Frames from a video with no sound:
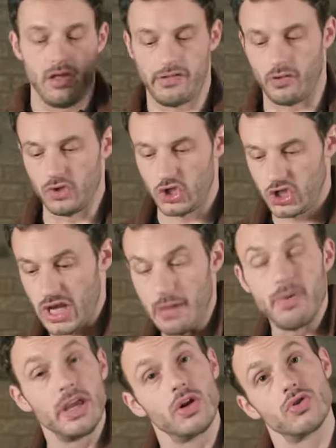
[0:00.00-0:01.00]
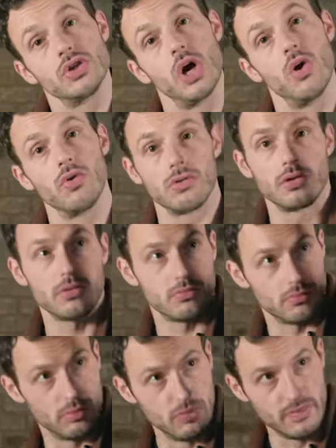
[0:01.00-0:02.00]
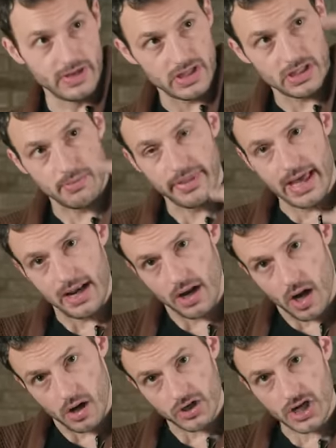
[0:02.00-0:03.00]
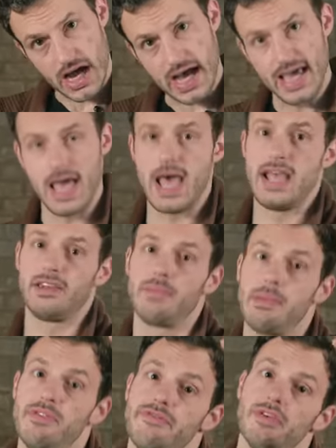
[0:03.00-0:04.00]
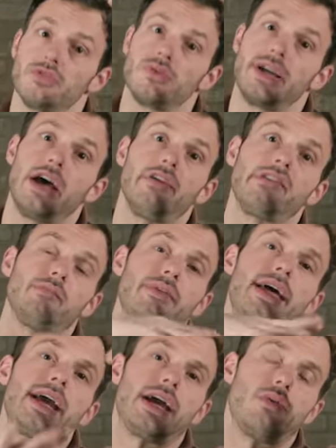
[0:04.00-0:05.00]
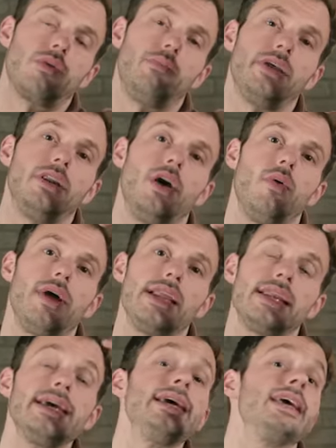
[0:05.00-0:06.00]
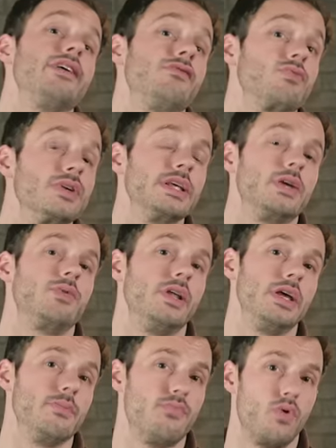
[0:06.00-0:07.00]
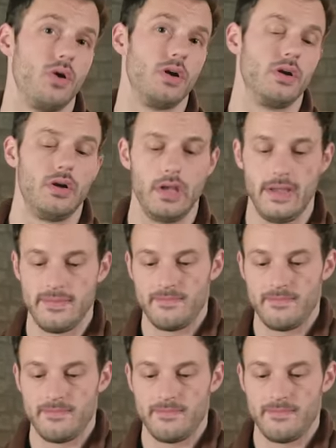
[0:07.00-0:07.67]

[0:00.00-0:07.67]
So shaping your tone, removing some of that harsh high end, maybe filtering out some of that kind of rumbly low end is really, really important